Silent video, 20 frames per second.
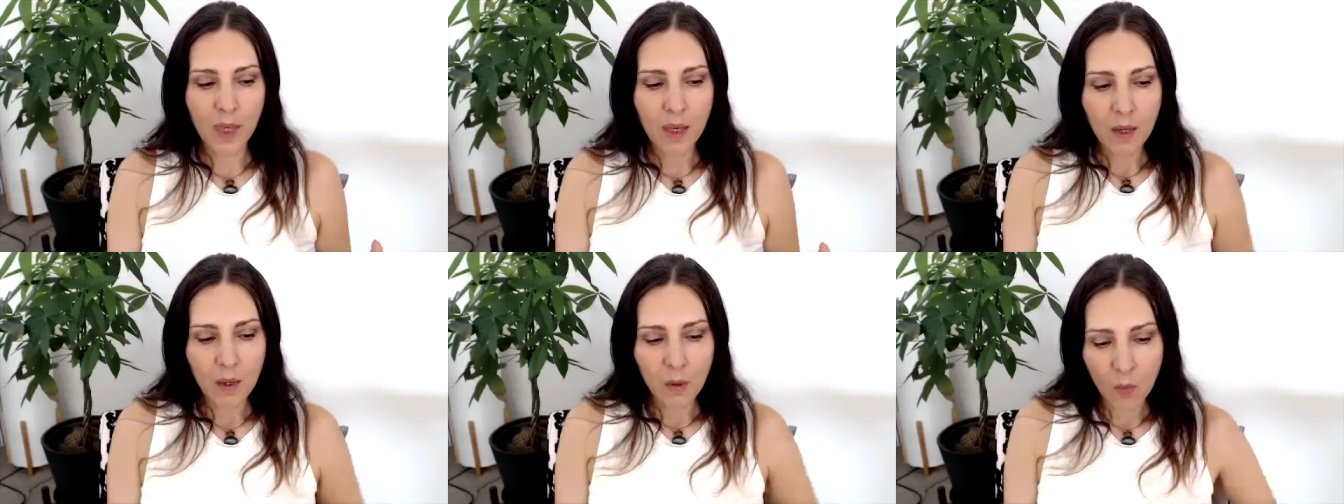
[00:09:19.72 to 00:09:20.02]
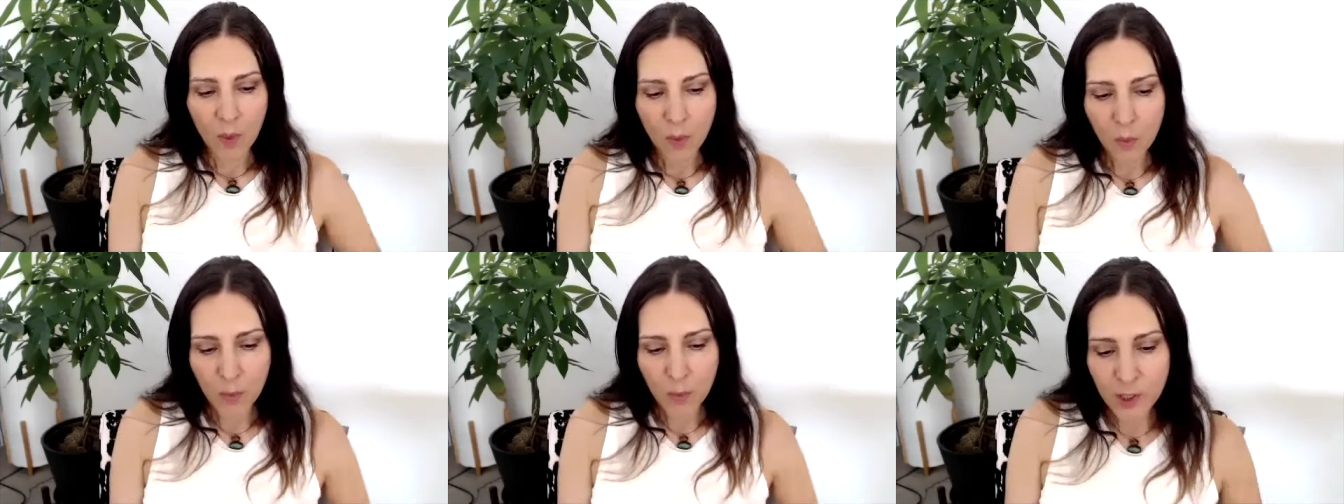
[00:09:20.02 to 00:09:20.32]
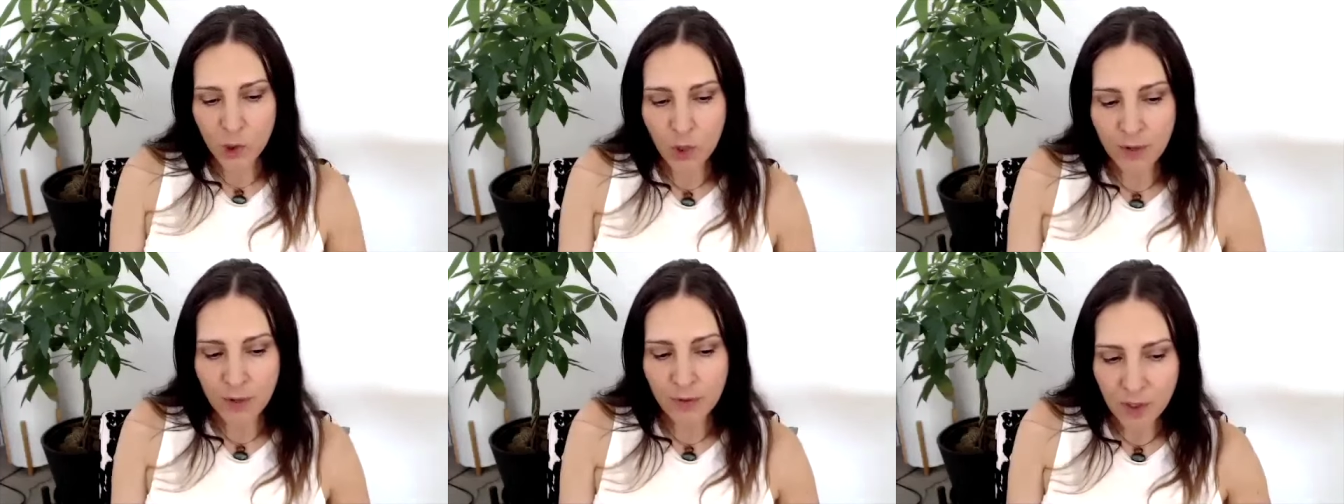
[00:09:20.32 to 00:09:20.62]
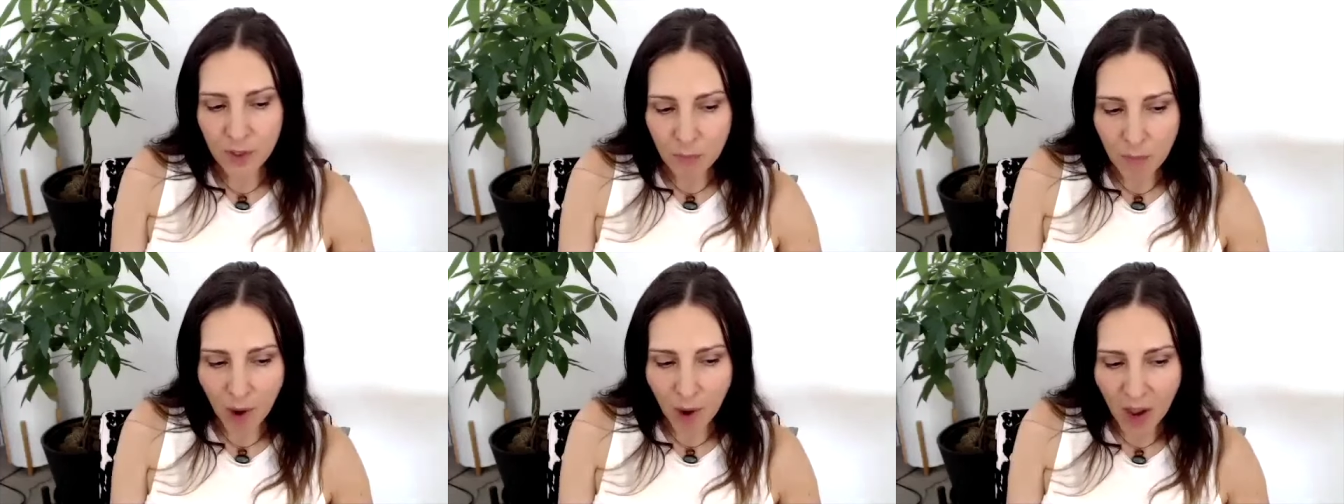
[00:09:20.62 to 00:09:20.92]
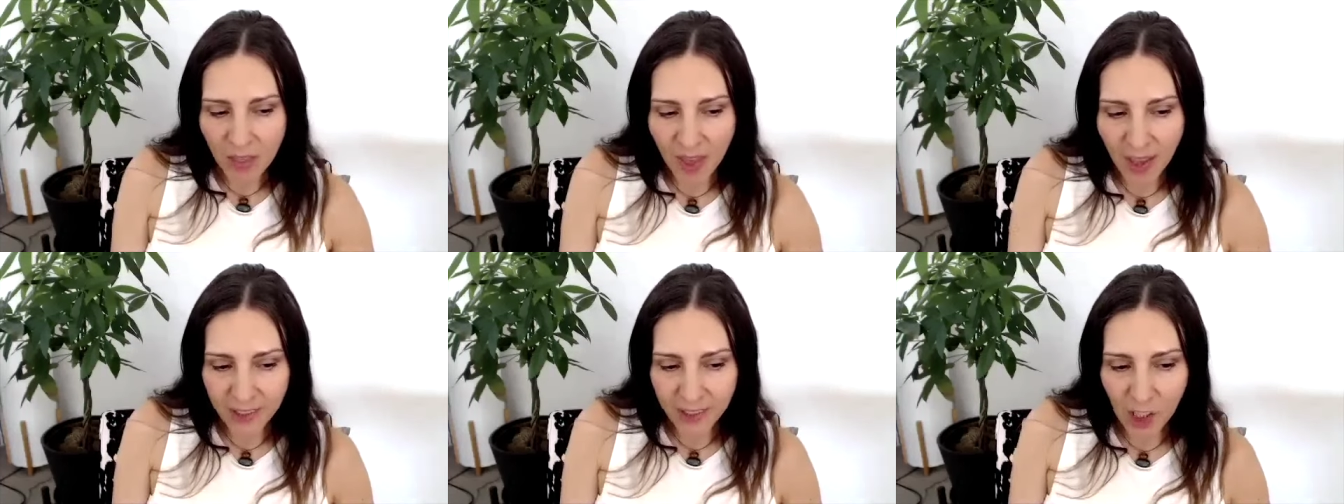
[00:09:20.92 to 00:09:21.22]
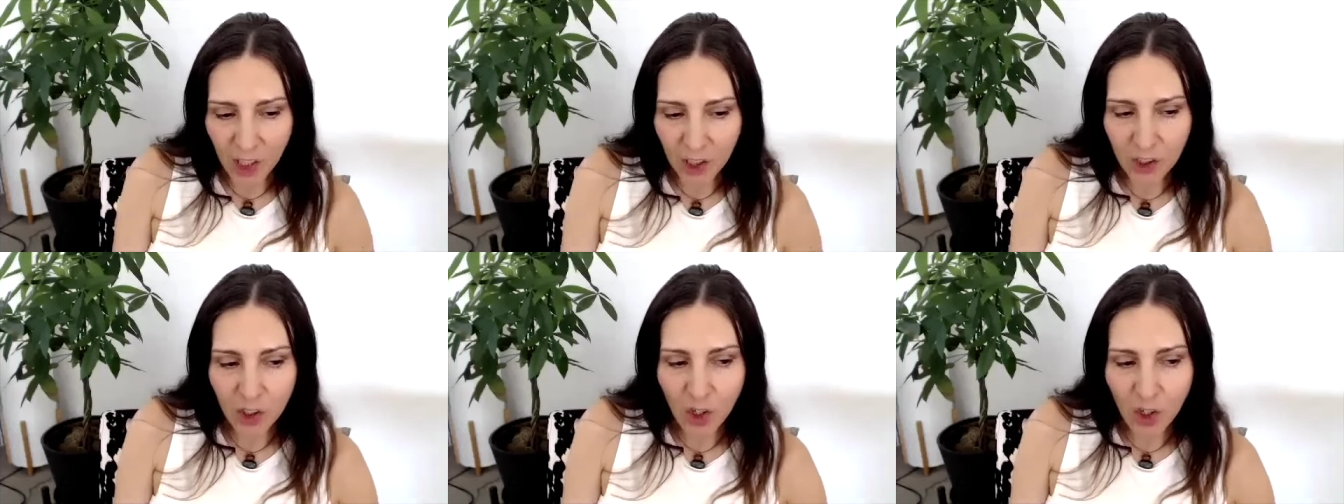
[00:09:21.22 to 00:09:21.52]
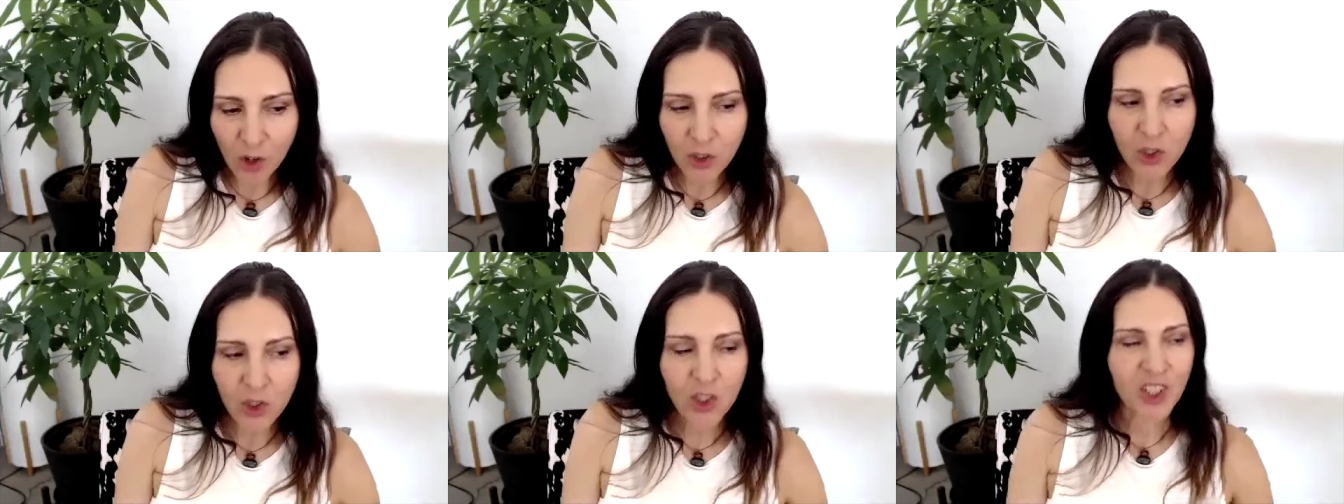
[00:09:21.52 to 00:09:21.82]
when we're driven by that
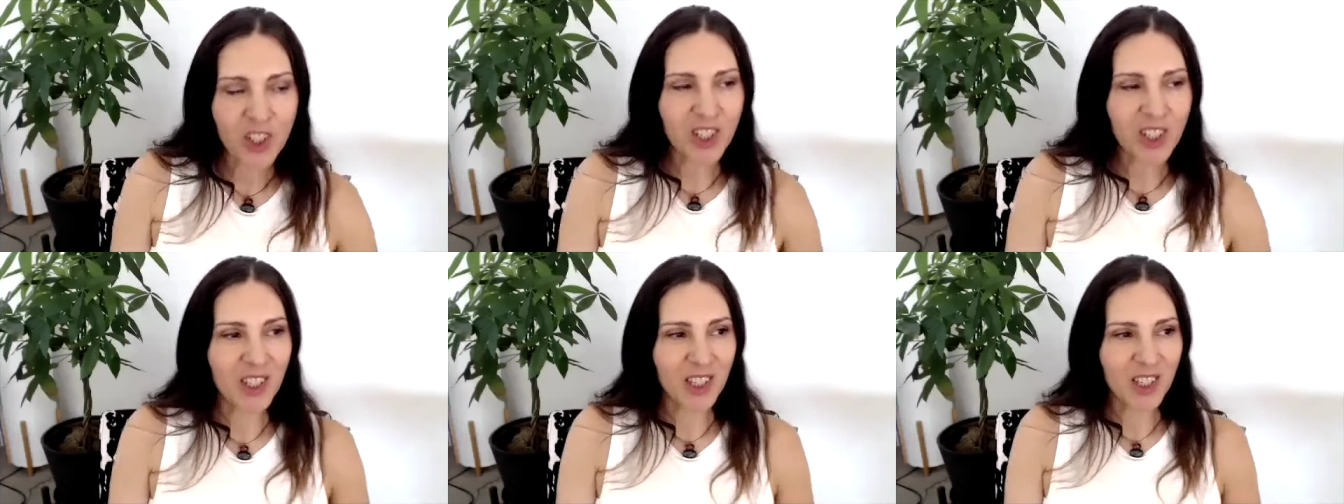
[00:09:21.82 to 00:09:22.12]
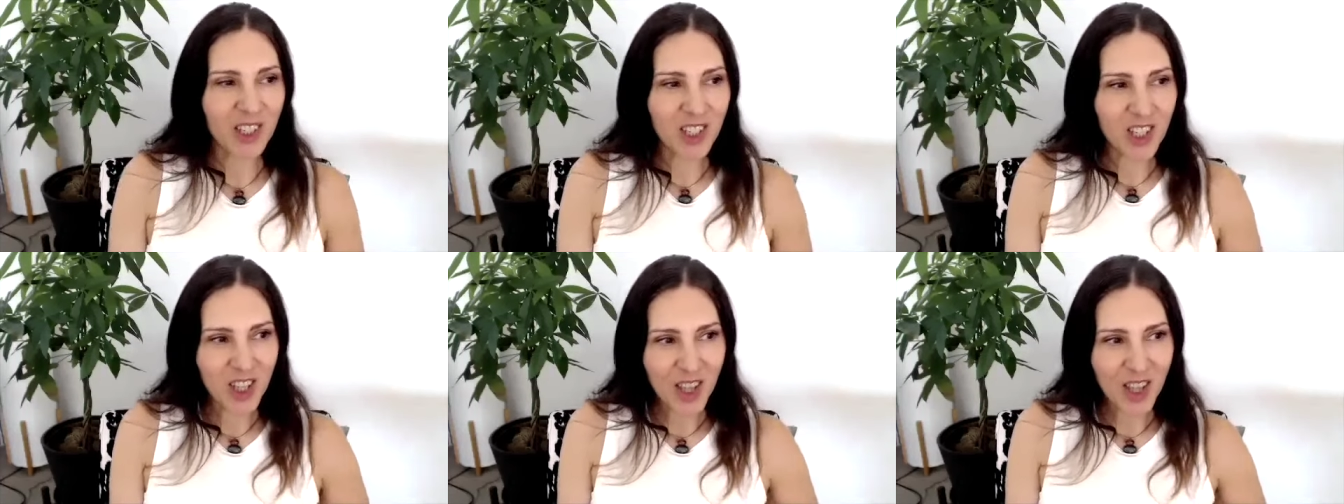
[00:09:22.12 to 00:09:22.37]
unconsciousness,